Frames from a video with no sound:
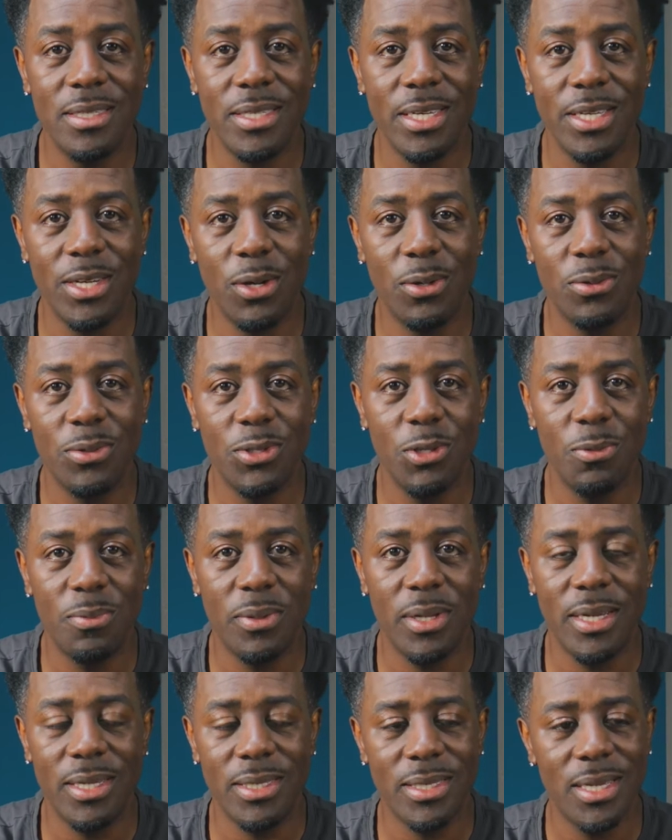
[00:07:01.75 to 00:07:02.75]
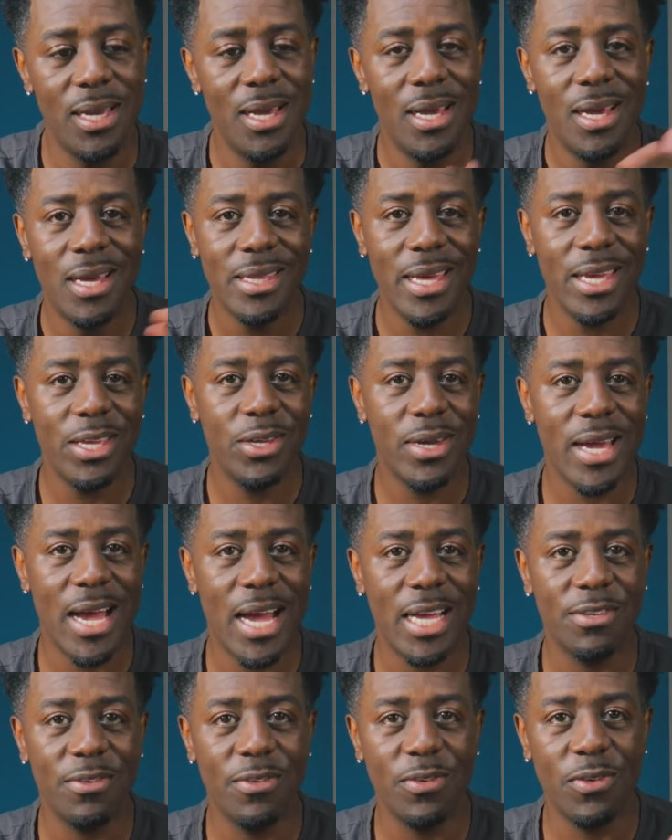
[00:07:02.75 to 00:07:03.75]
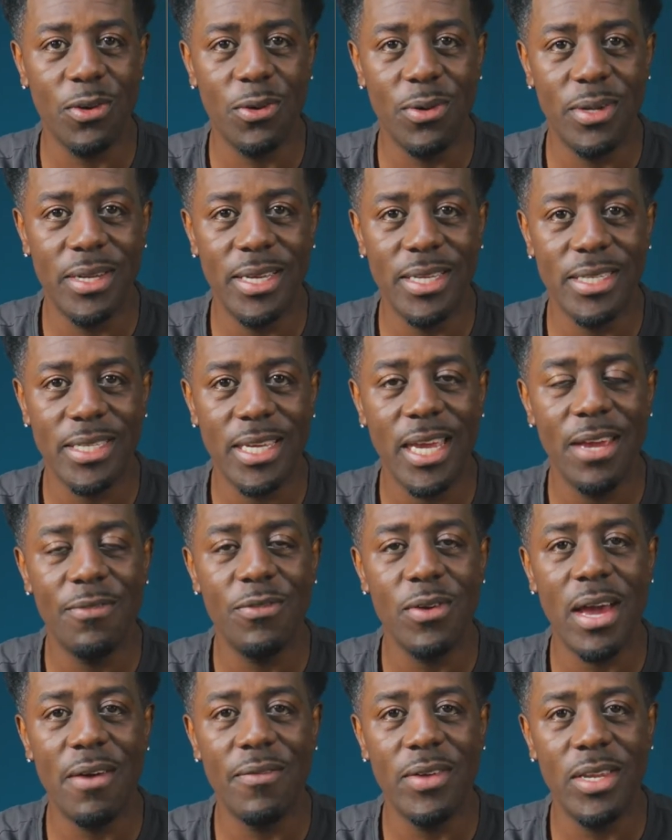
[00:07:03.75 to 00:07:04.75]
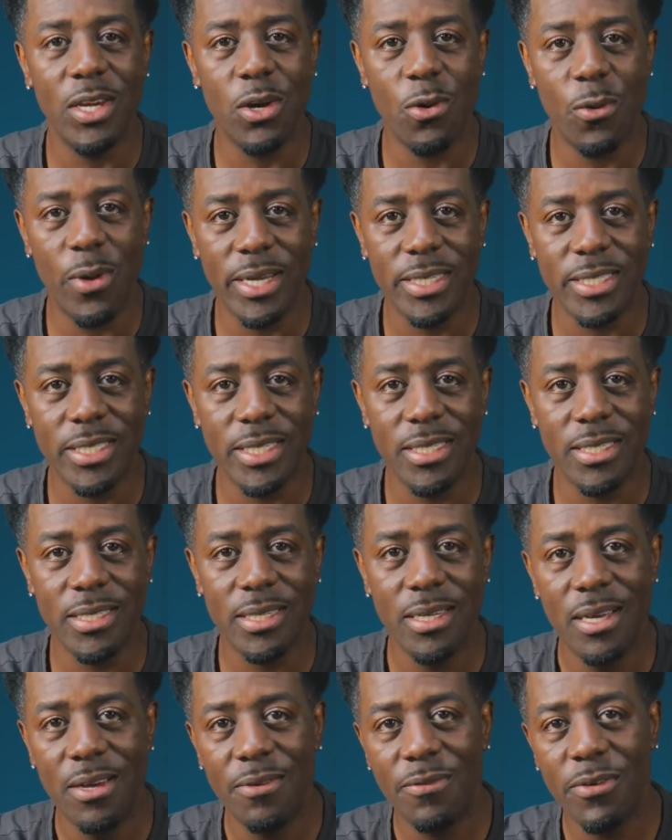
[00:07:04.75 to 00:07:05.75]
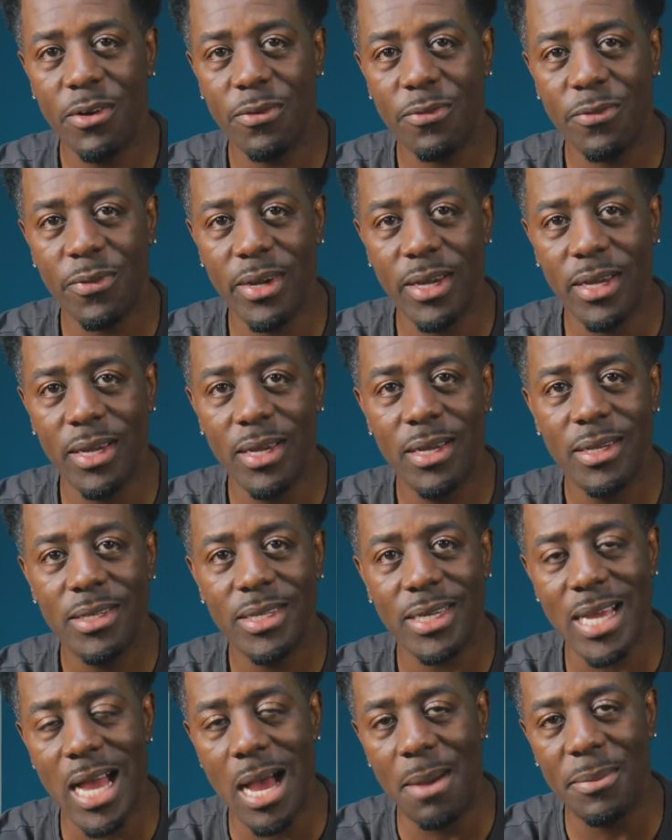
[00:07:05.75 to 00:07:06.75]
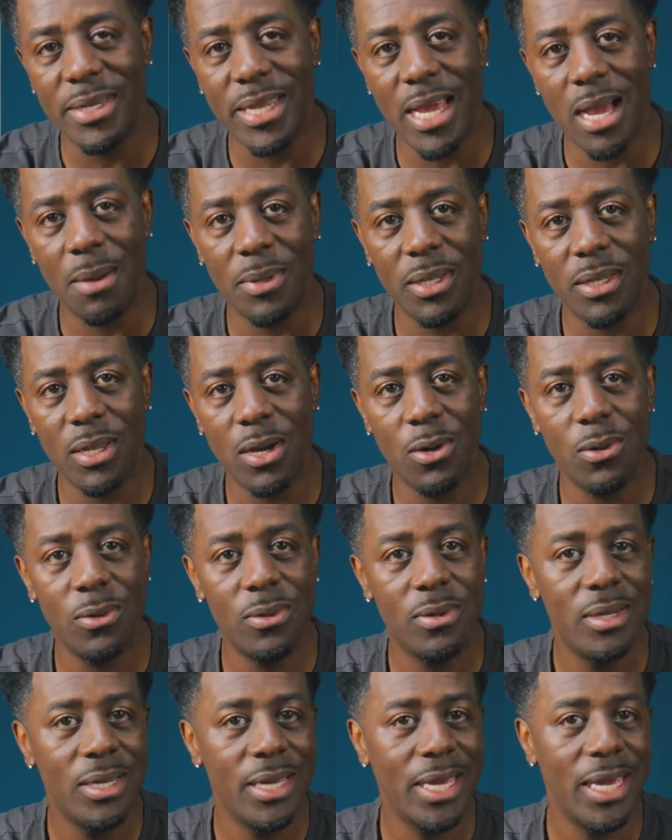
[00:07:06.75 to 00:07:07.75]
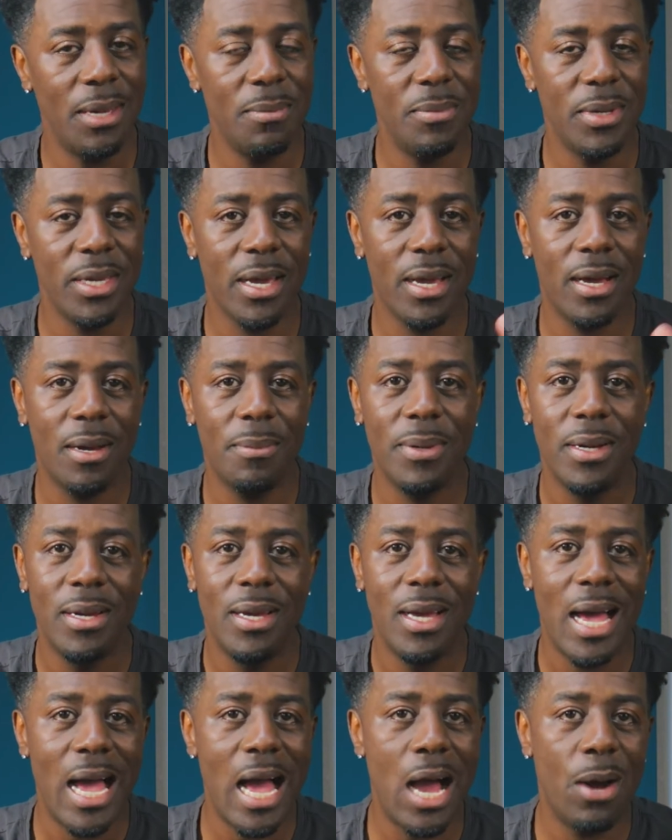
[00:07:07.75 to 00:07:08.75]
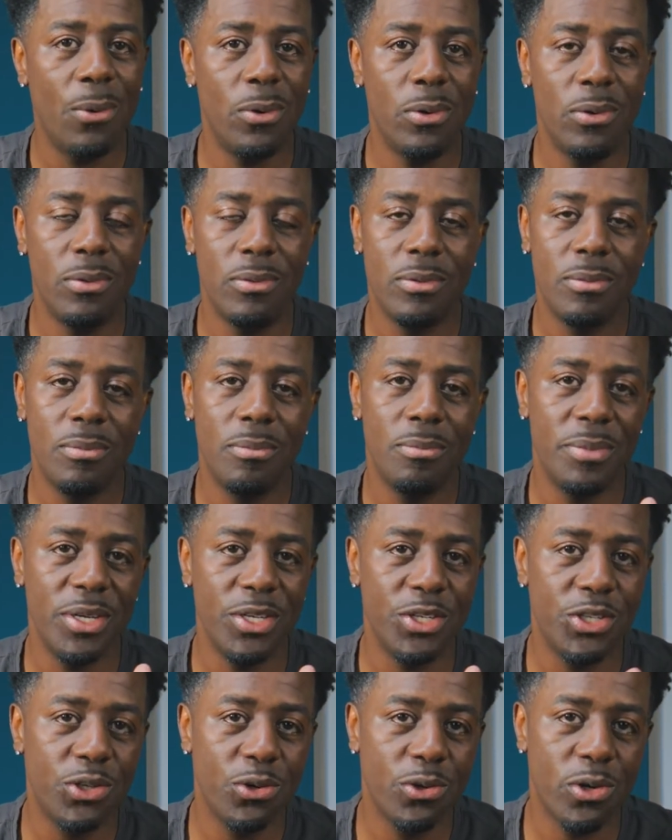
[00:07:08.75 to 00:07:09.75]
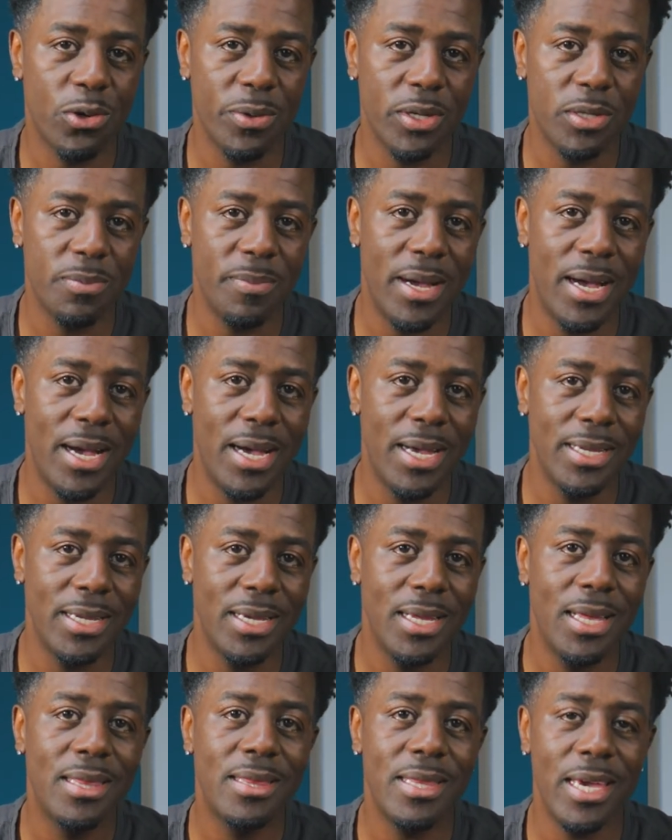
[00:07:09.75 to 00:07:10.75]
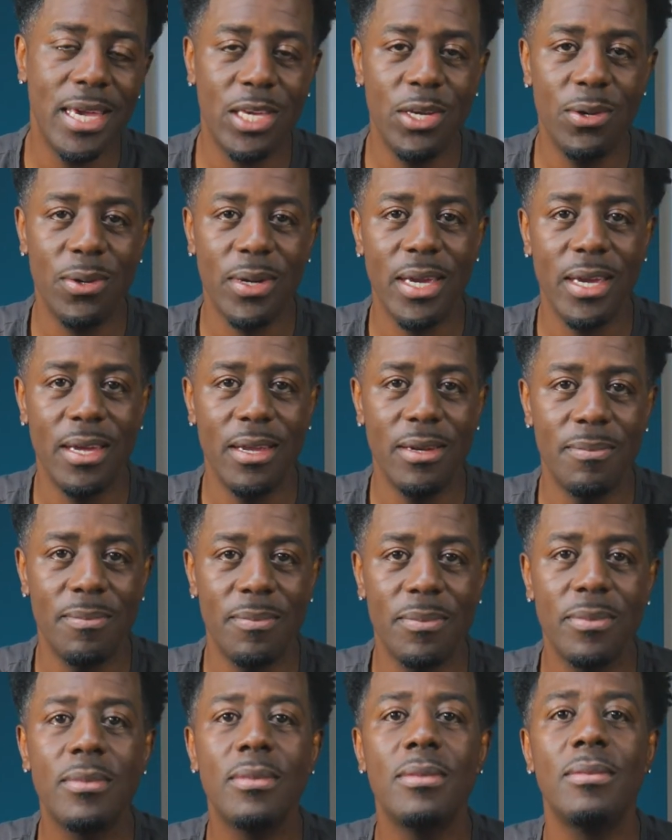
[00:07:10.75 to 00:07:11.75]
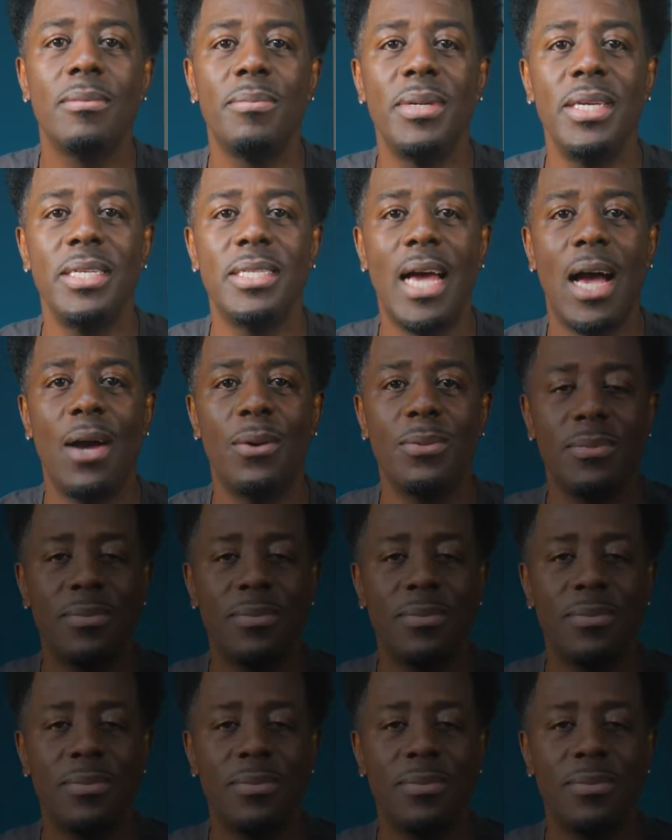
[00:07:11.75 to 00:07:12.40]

Zino 2 Plus. Thank you guys for viewing this. If you have any questions, feel free to comment down below. Hit me up. I will be sure to respond. Thank you again. Peace out.